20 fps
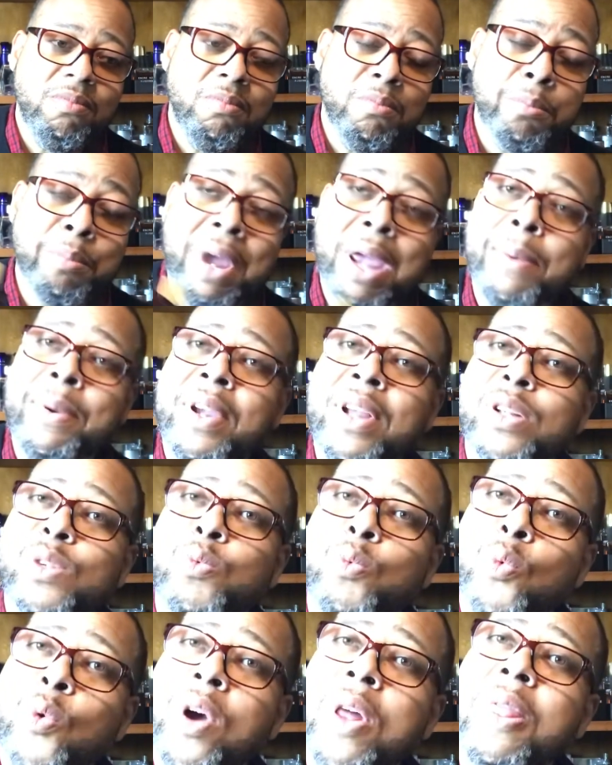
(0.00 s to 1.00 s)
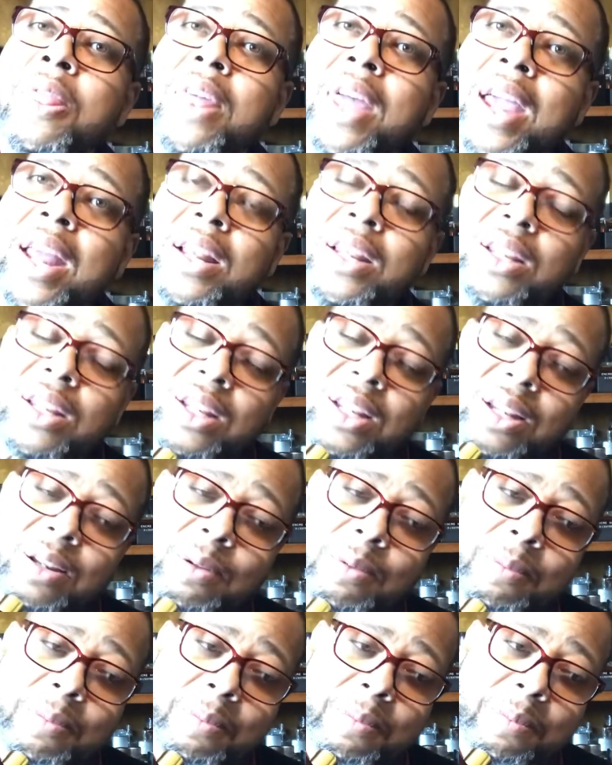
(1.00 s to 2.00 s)
maybe it's one that
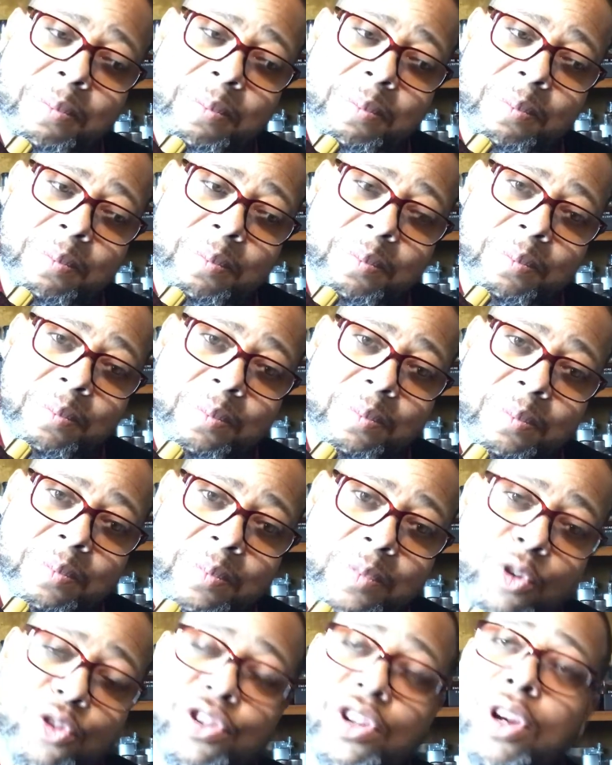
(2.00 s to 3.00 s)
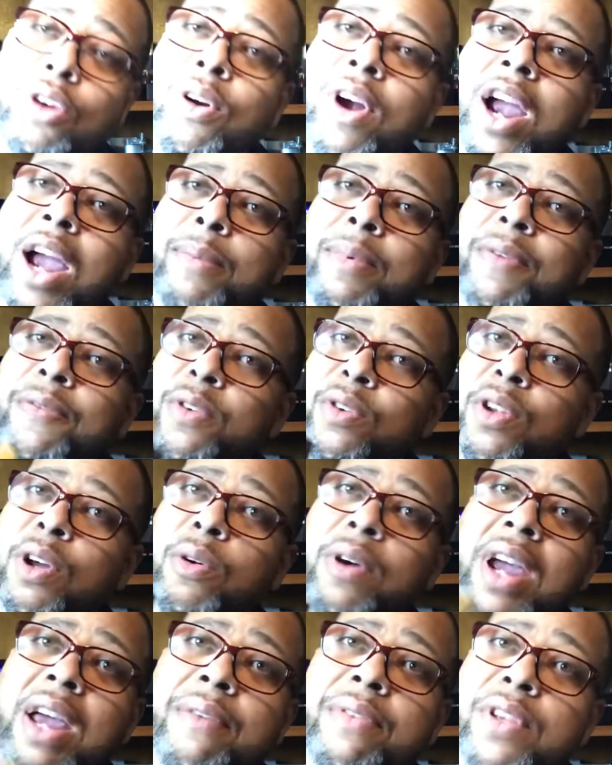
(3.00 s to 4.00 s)
you should grab if you
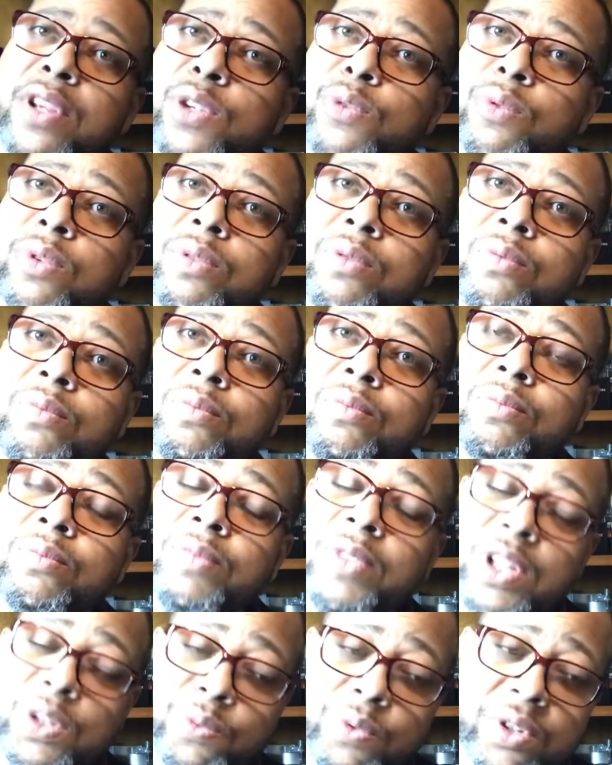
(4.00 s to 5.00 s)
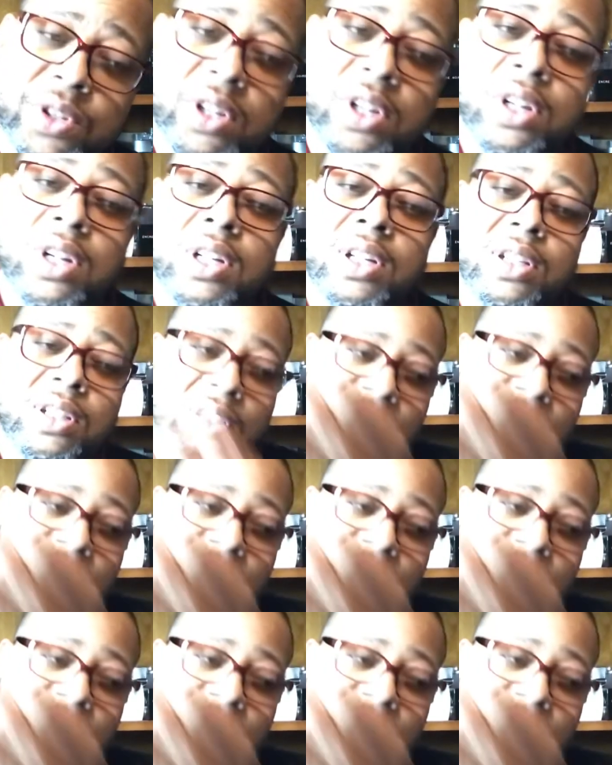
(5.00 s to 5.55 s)
don't have this one. This one's good.